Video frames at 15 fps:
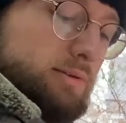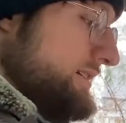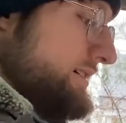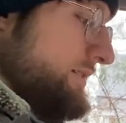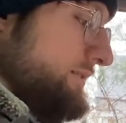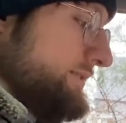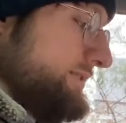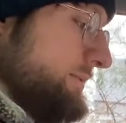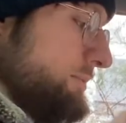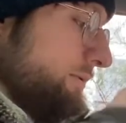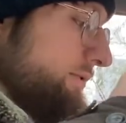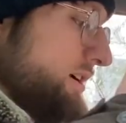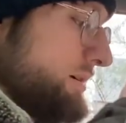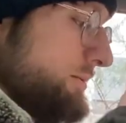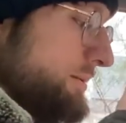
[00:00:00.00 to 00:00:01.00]
Another sip
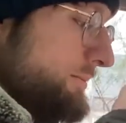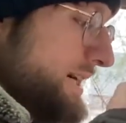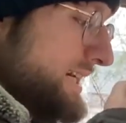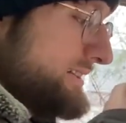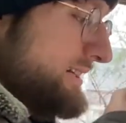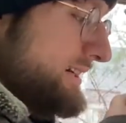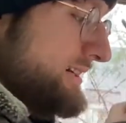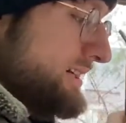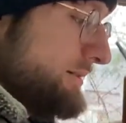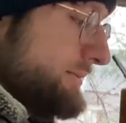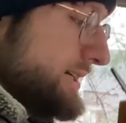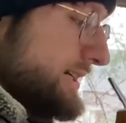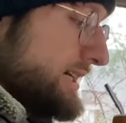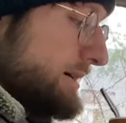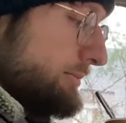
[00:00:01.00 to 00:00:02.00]
of yerba mate
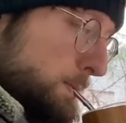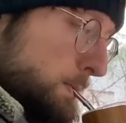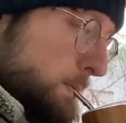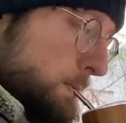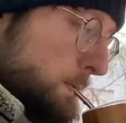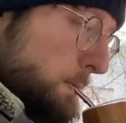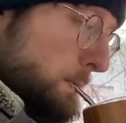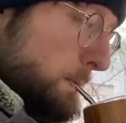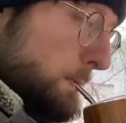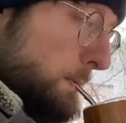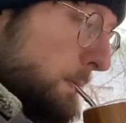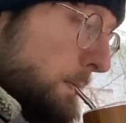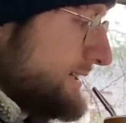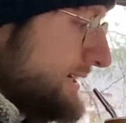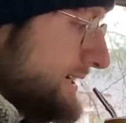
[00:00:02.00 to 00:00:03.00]
coming up.
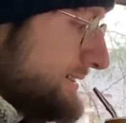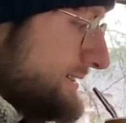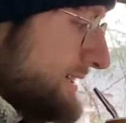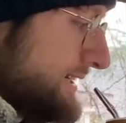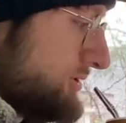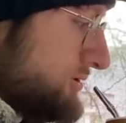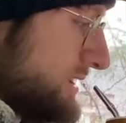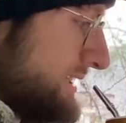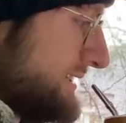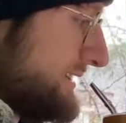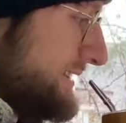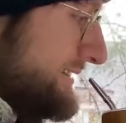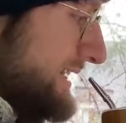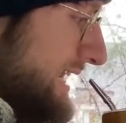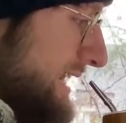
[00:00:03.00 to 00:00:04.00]
Yes, I trust
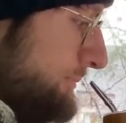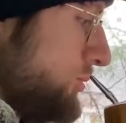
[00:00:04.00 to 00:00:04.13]
this app.